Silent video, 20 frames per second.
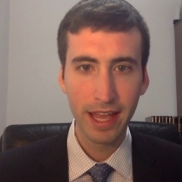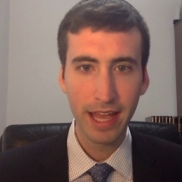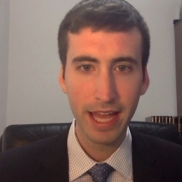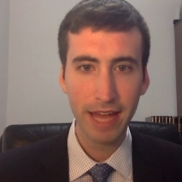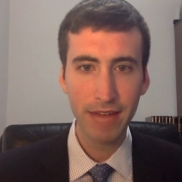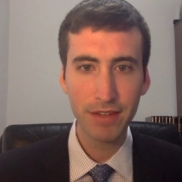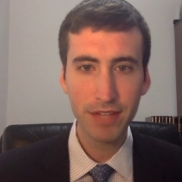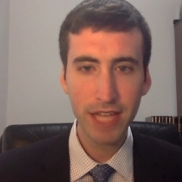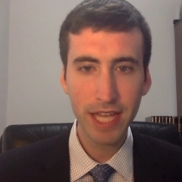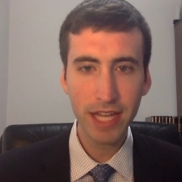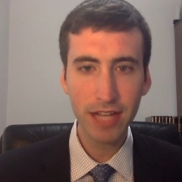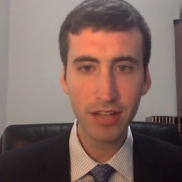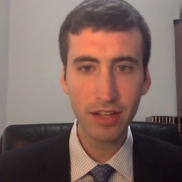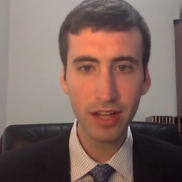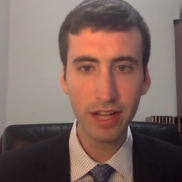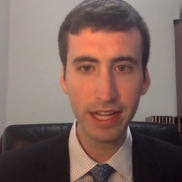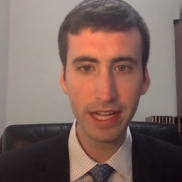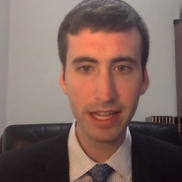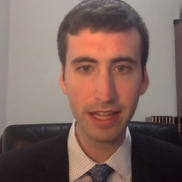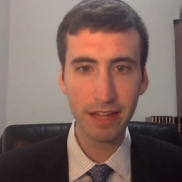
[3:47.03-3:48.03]
And if you take a
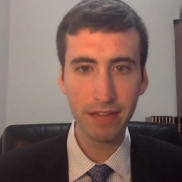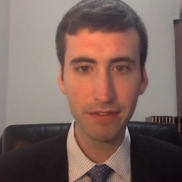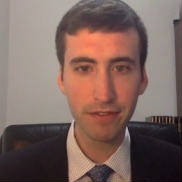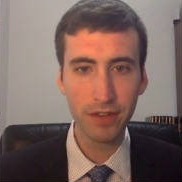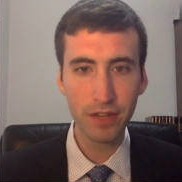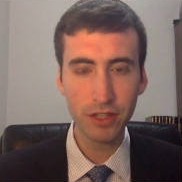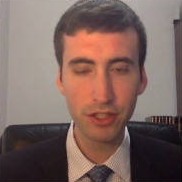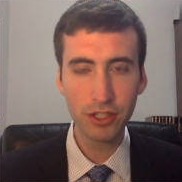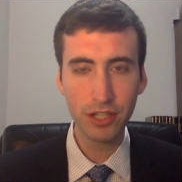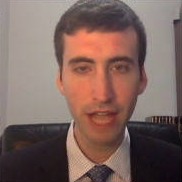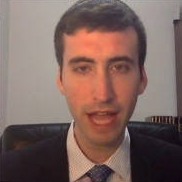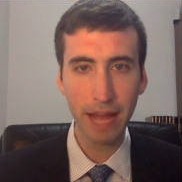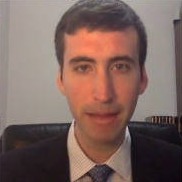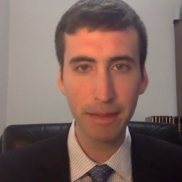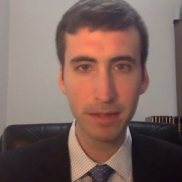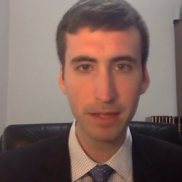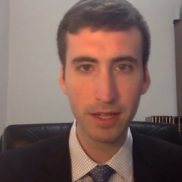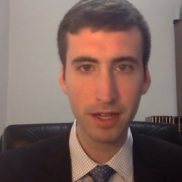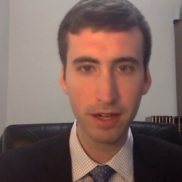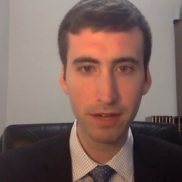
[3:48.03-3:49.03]
look in the first
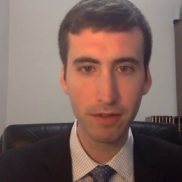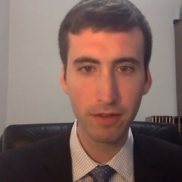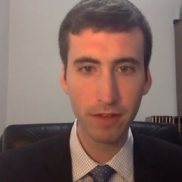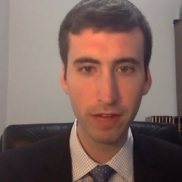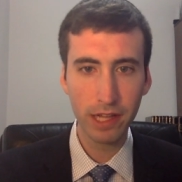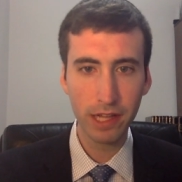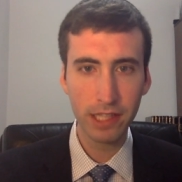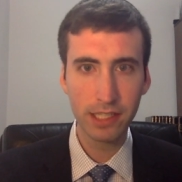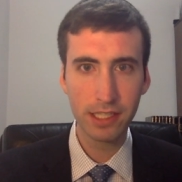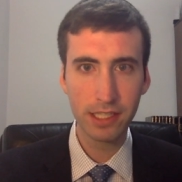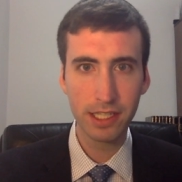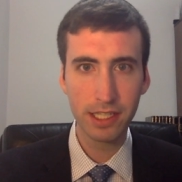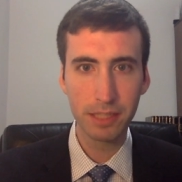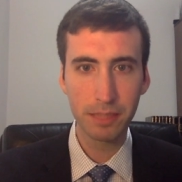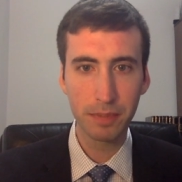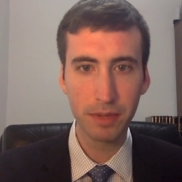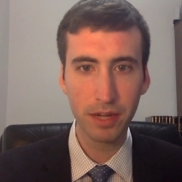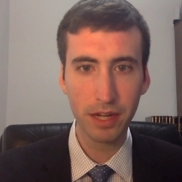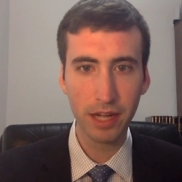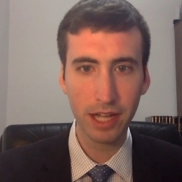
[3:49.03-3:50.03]
chapter of Lichtenstein's
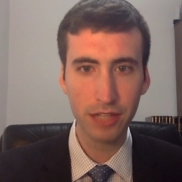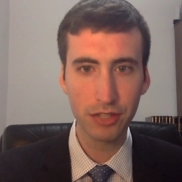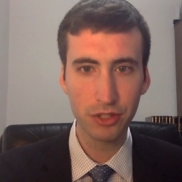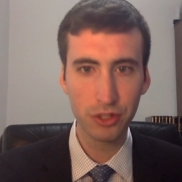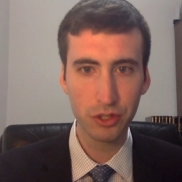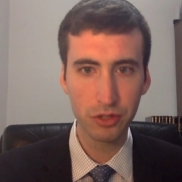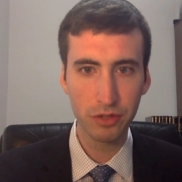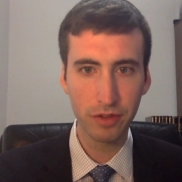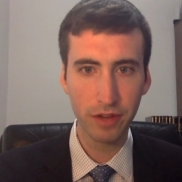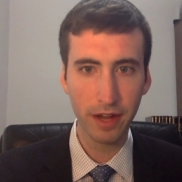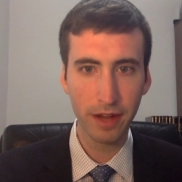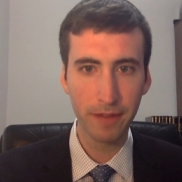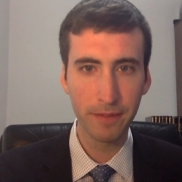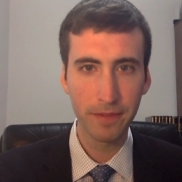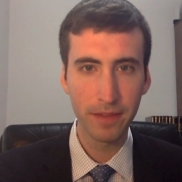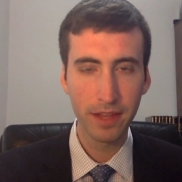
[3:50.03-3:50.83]
book on Shuva,